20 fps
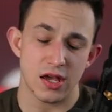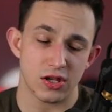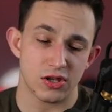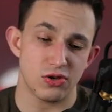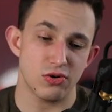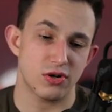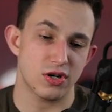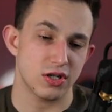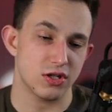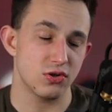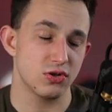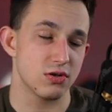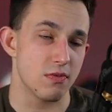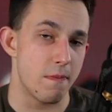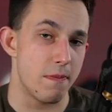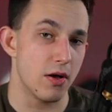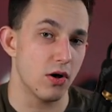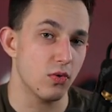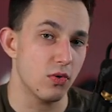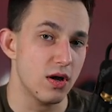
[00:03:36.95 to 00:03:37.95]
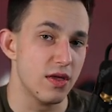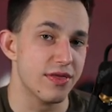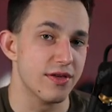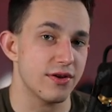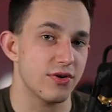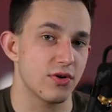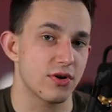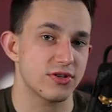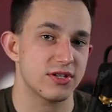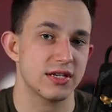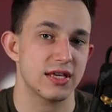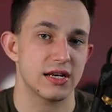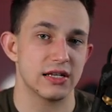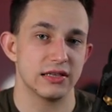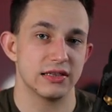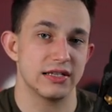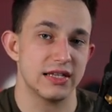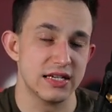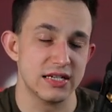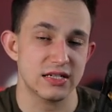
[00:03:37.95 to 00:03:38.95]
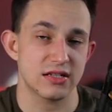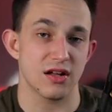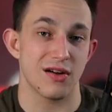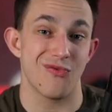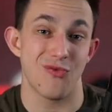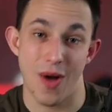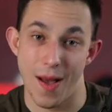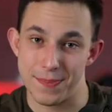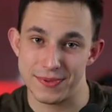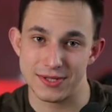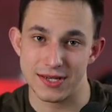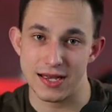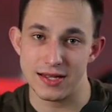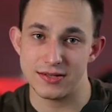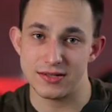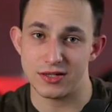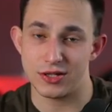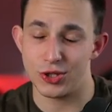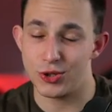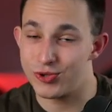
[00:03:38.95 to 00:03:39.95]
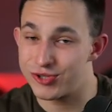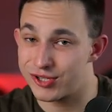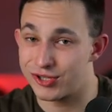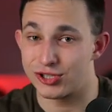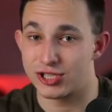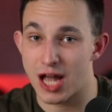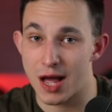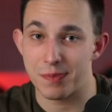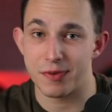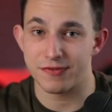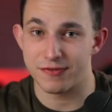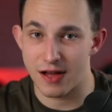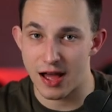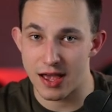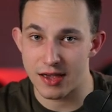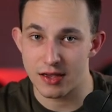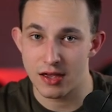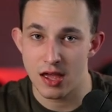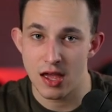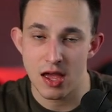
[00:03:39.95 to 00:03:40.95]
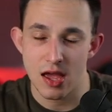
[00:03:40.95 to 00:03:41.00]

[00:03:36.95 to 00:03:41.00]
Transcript: you could use BuiltWith in order to get a list of websites using Shopify.